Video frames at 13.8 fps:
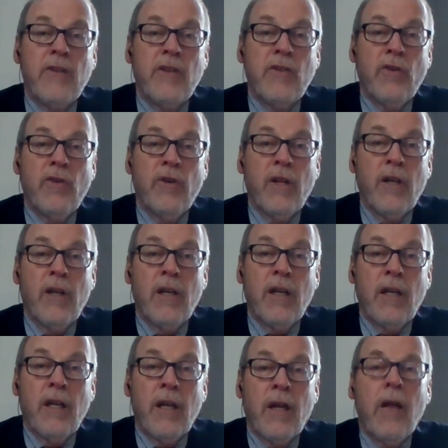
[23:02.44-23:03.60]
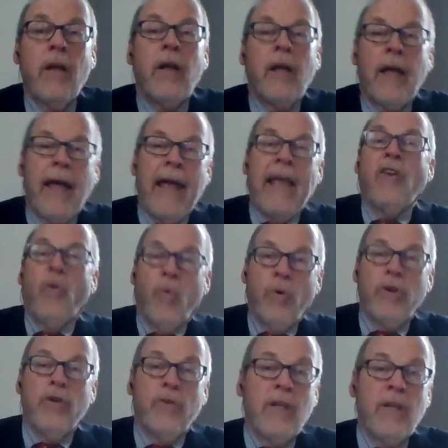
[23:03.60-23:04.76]
you're in
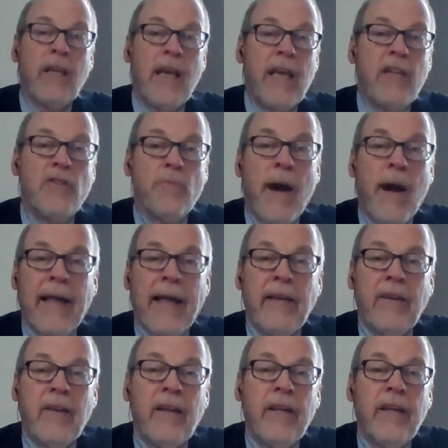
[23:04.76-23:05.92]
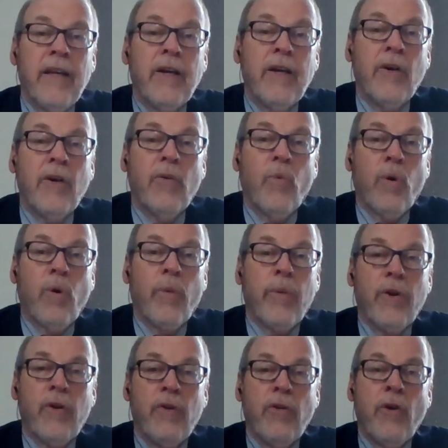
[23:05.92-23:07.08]
the age bracket, what are we
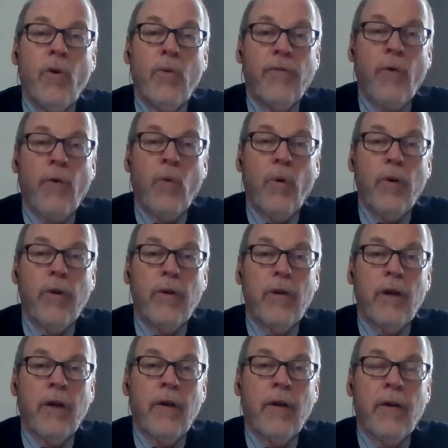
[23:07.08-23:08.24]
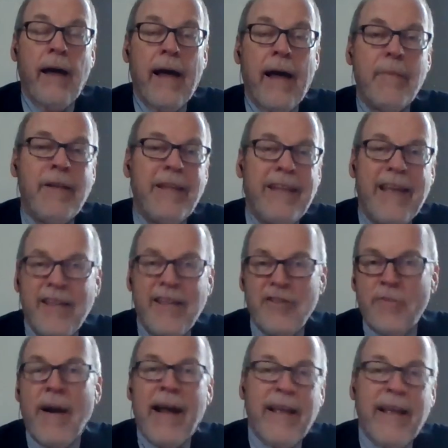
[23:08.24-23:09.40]
going to do going forward? I'm in the age
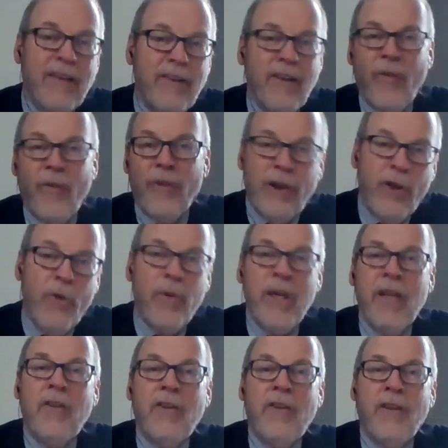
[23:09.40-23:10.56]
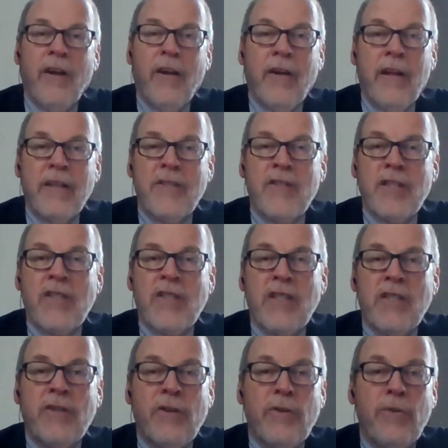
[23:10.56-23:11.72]
bracket on the low end at
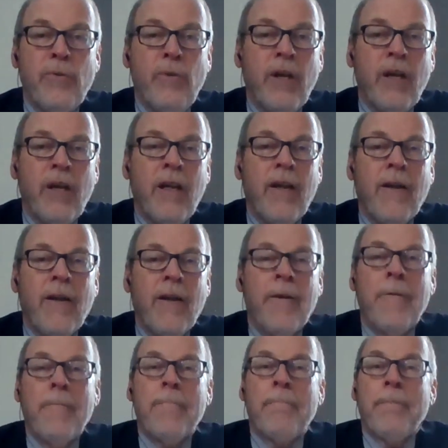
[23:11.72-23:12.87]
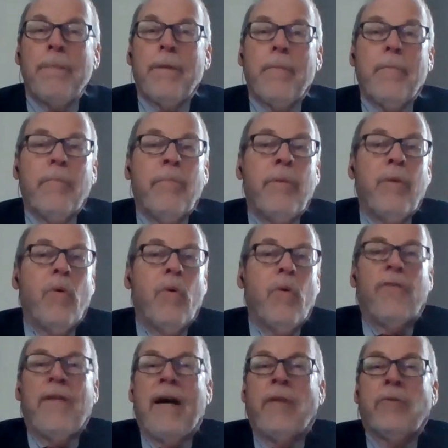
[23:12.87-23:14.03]
62, but what
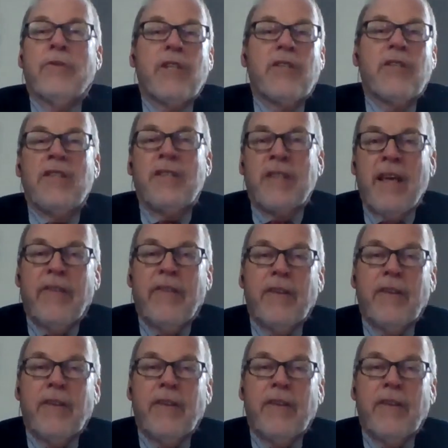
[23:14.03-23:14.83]
if I were 67?